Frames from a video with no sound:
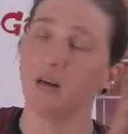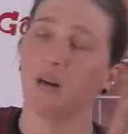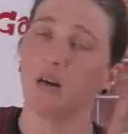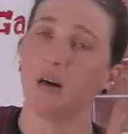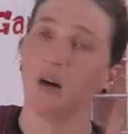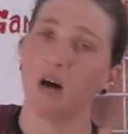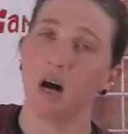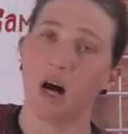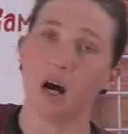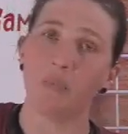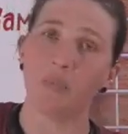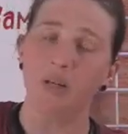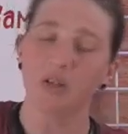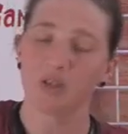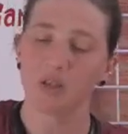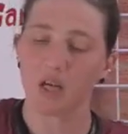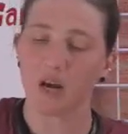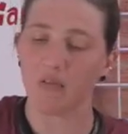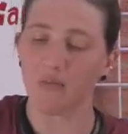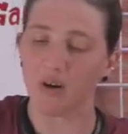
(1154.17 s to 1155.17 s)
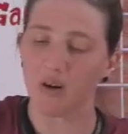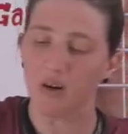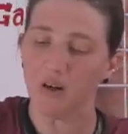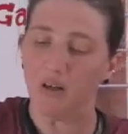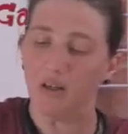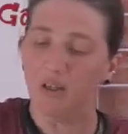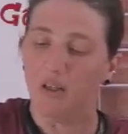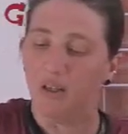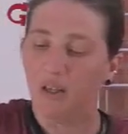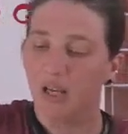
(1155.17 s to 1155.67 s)
homage
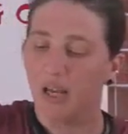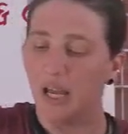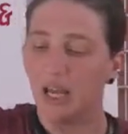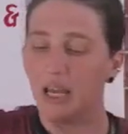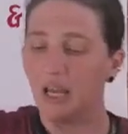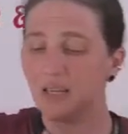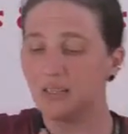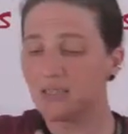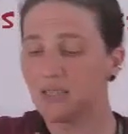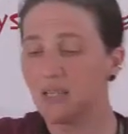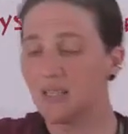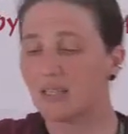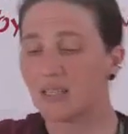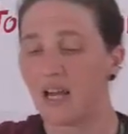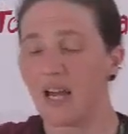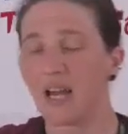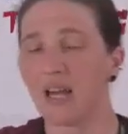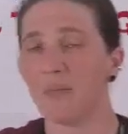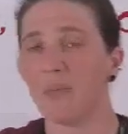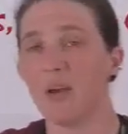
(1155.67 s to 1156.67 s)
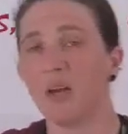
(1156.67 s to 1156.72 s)
cover, and since I am